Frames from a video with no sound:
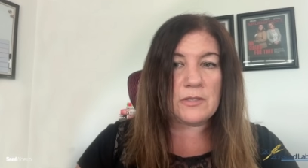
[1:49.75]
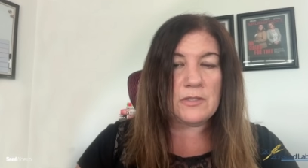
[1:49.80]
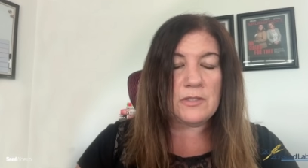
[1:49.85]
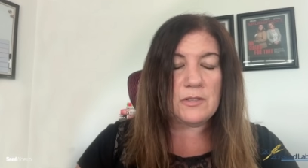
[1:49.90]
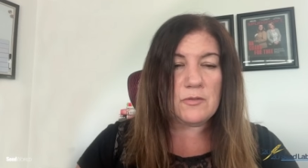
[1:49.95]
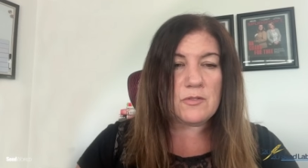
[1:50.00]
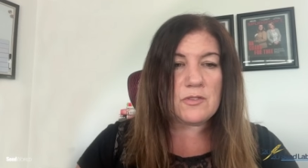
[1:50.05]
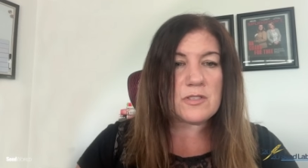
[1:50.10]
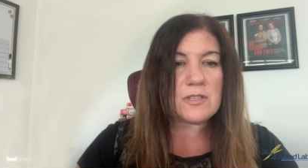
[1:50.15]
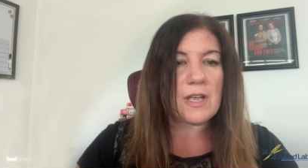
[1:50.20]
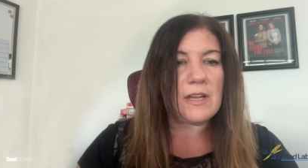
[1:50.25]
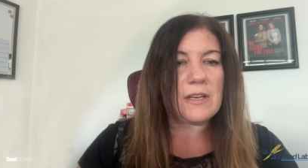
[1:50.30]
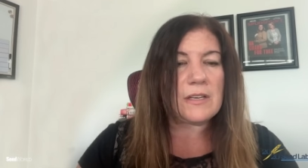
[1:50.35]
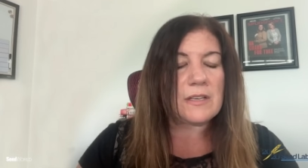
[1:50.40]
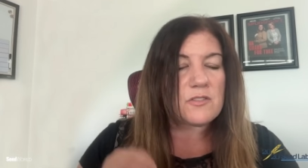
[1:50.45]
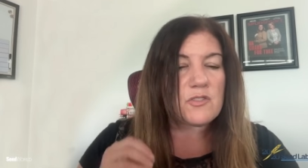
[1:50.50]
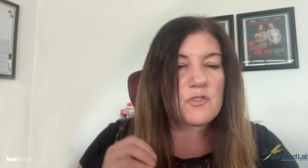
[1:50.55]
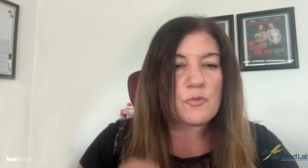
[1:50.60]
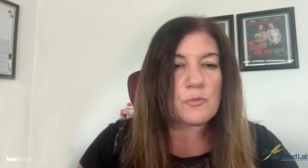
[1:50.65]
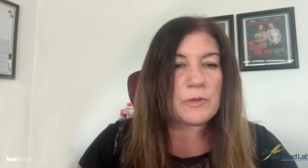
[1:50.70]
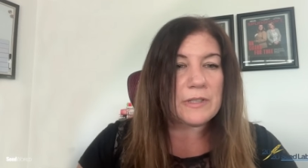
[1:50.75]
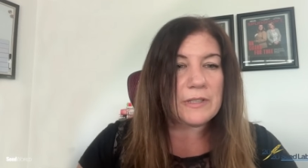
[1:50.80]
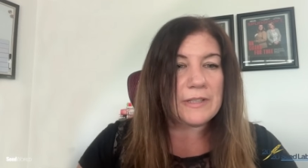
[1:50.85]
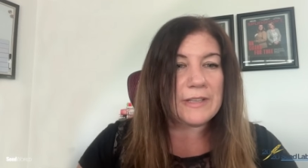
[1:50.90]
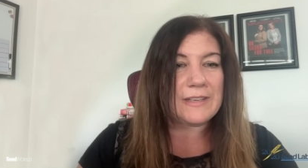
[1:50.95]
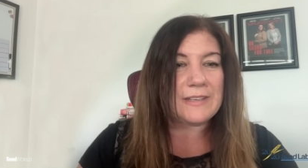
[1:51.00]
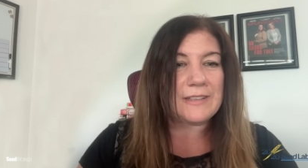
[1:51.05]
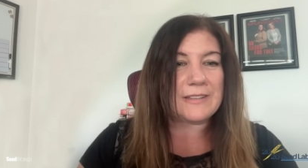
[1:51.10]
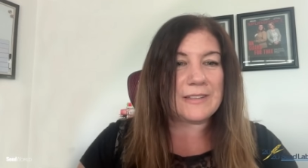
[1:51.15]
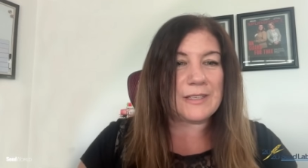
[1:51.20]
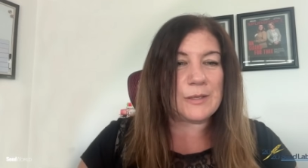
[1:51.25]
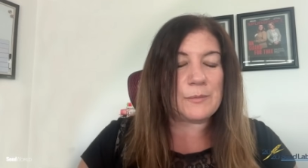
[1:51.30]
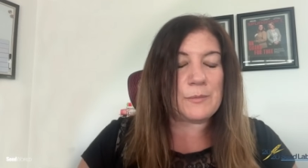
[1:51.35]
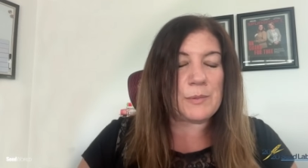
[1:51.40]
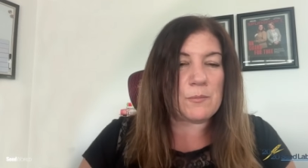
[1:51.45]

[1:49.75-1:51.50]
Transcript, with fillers: Can you just kind of drill in a little